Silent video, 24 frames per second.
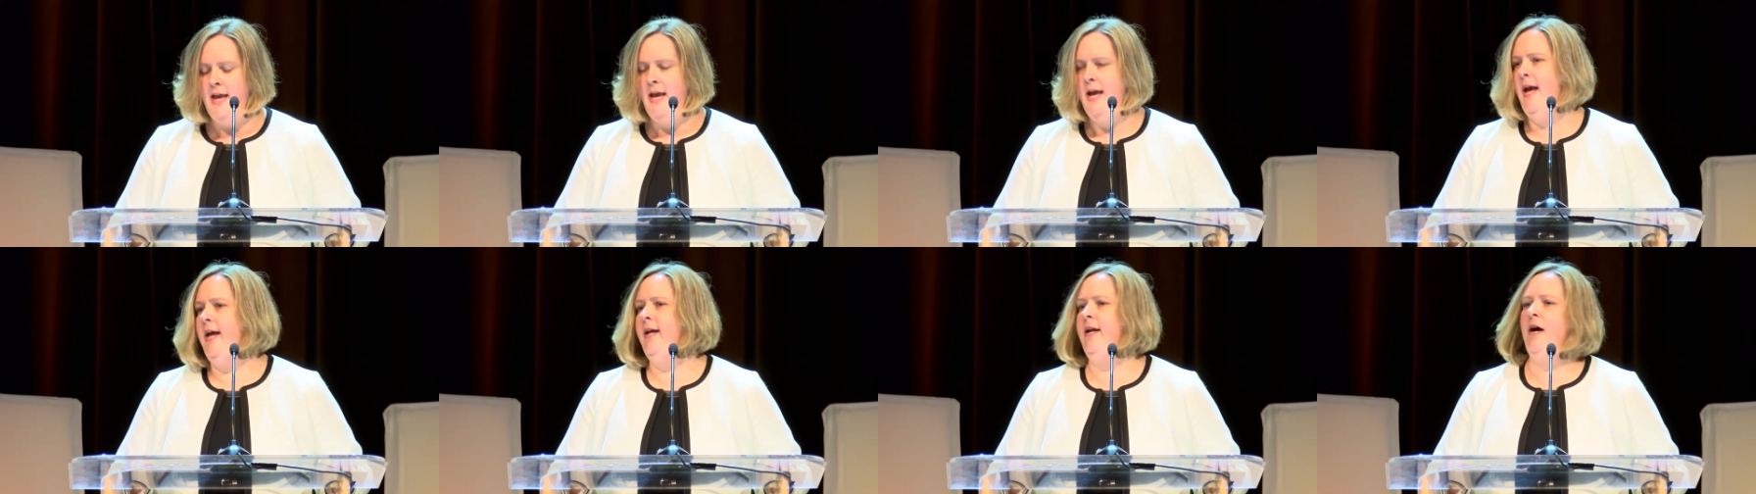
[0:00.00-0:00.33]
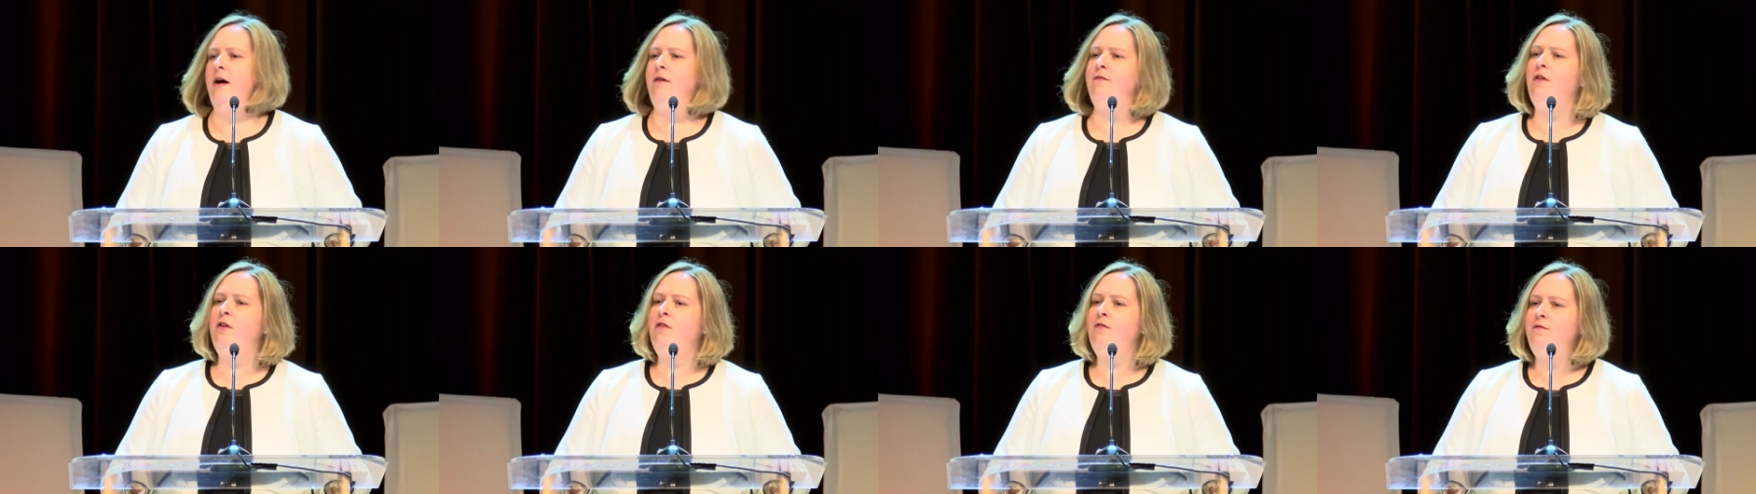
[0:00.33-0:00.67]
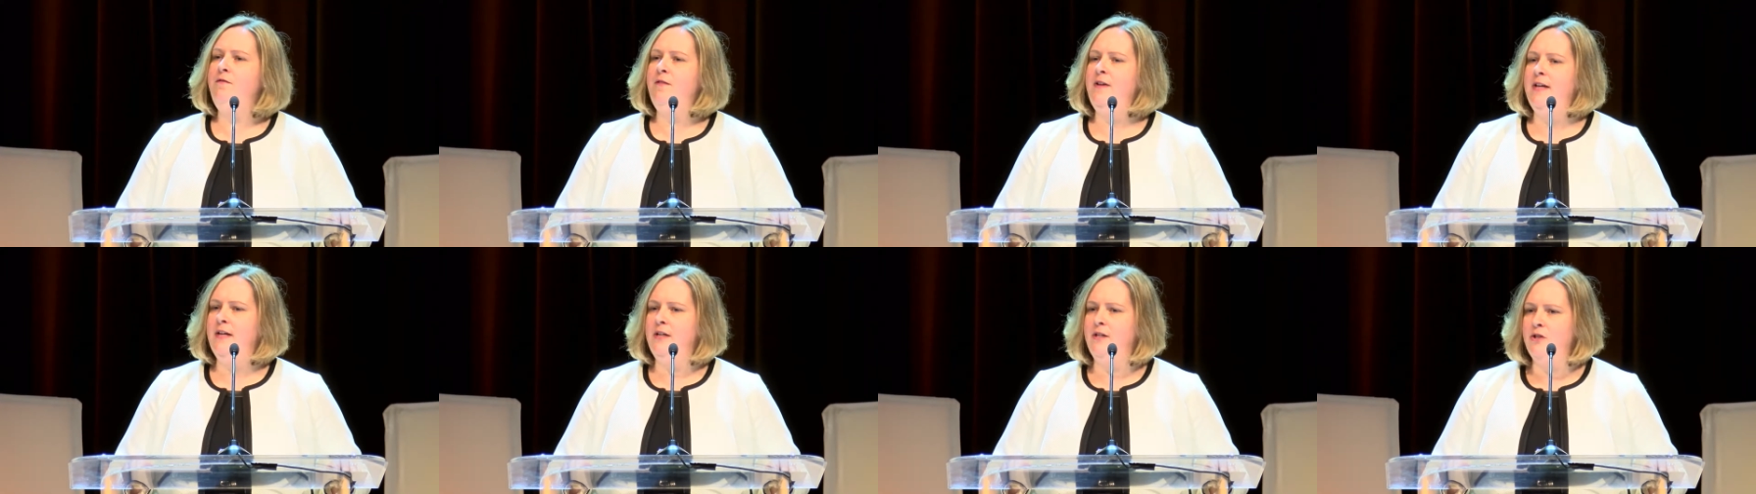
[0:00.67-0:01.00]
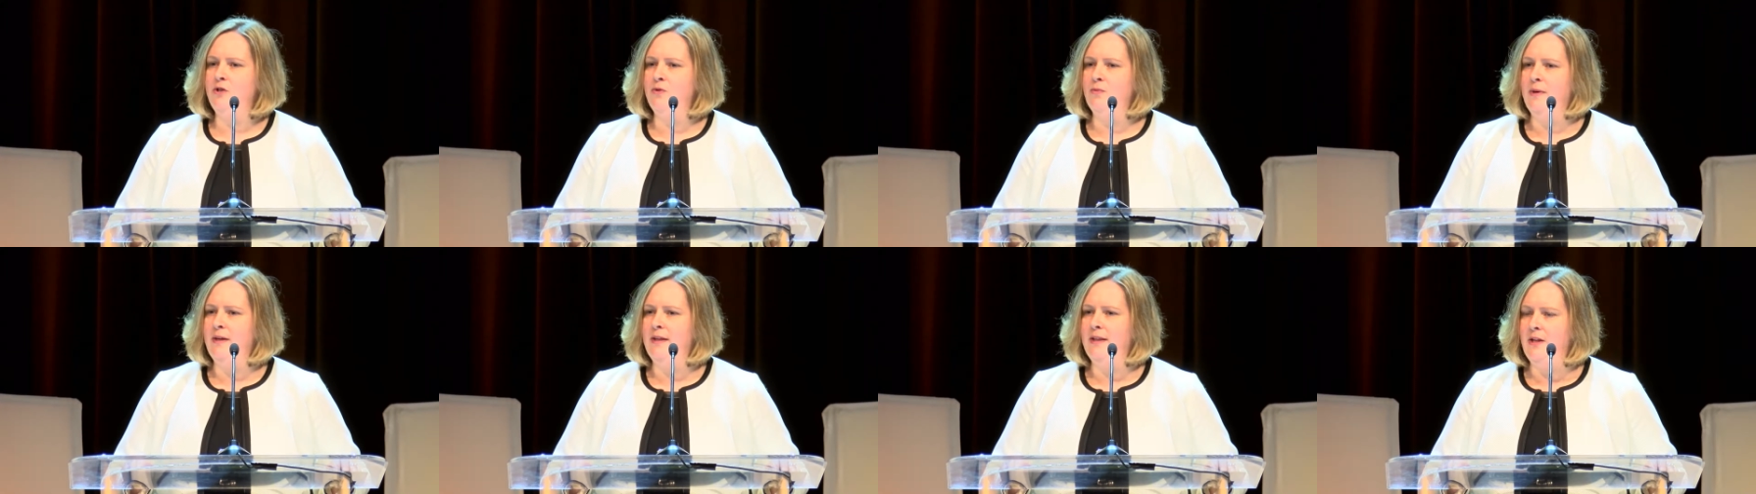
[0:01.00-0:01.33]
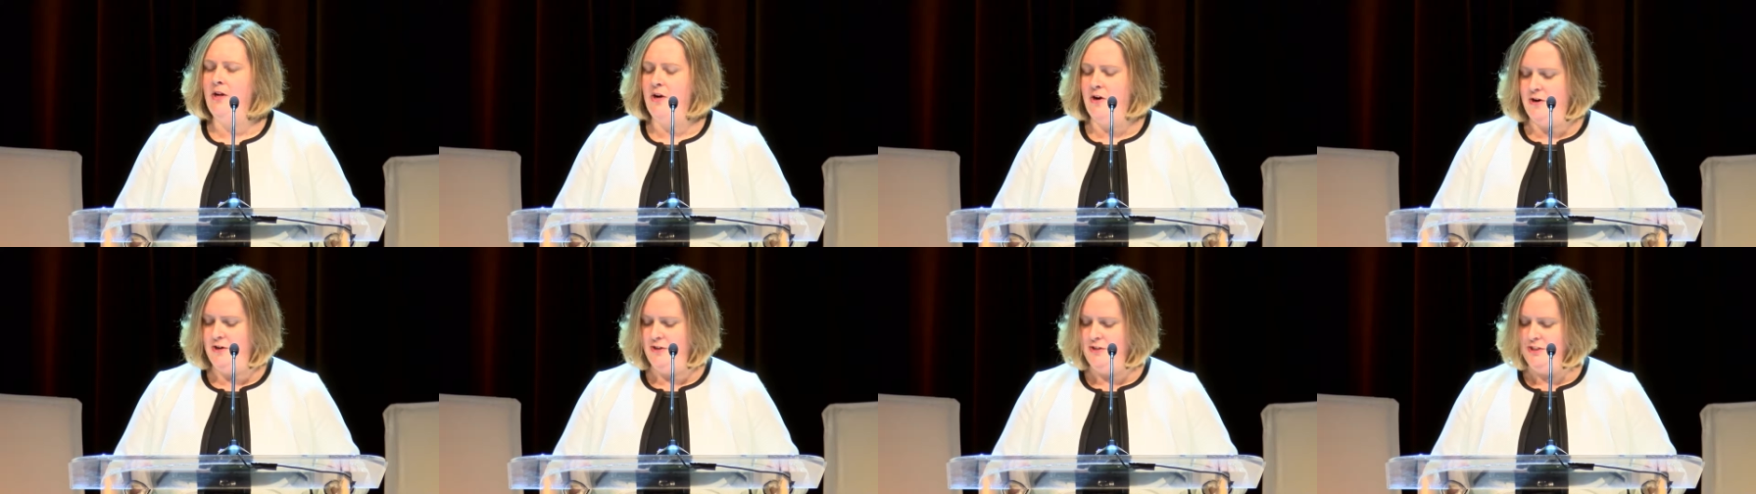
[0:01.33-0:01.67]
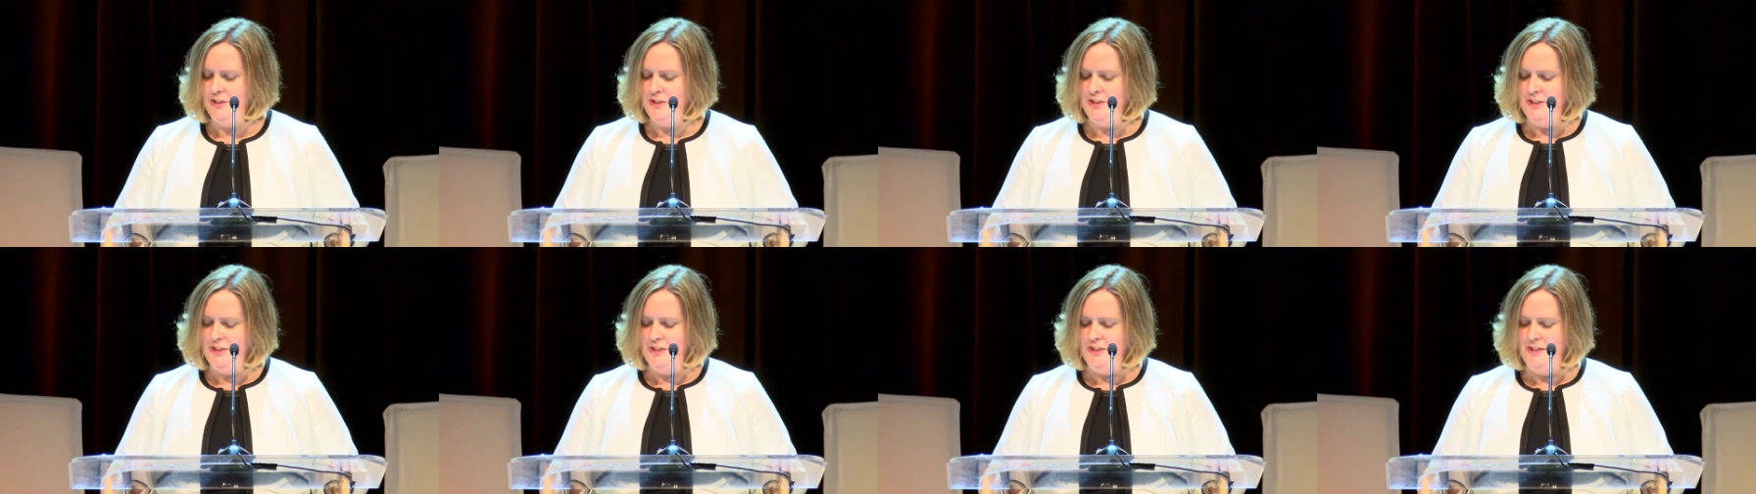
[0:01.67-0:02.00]
and of our field writ
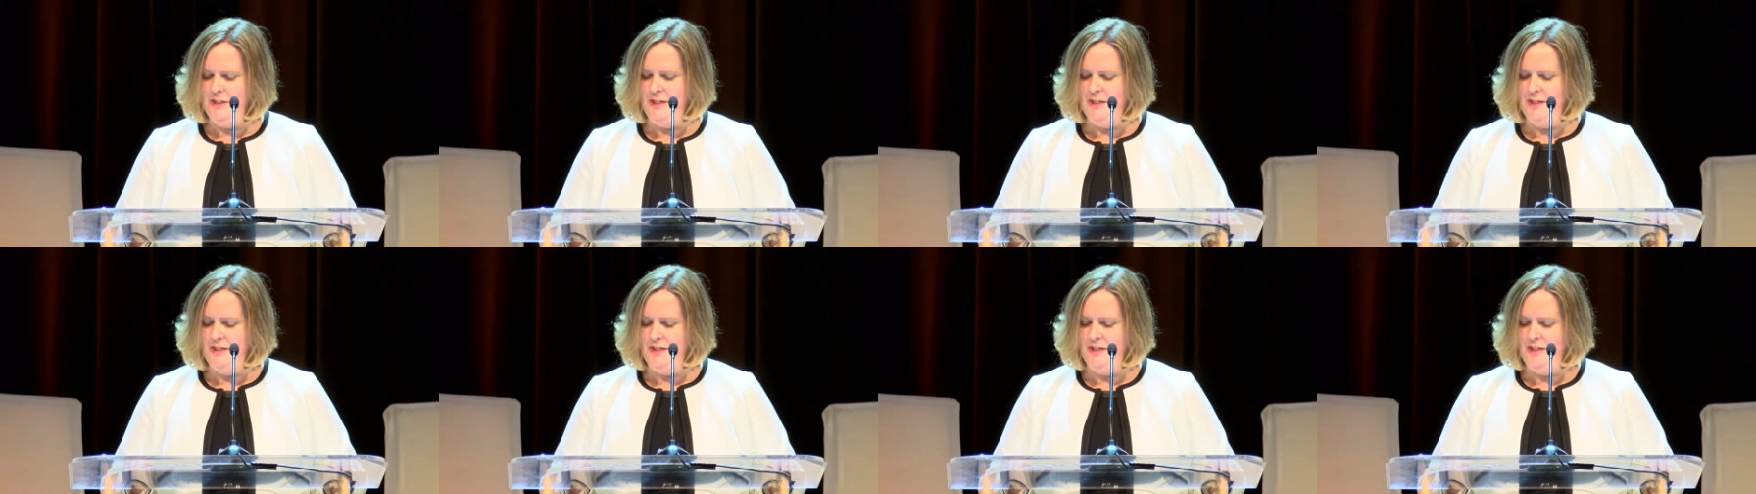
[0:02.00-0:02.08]
large,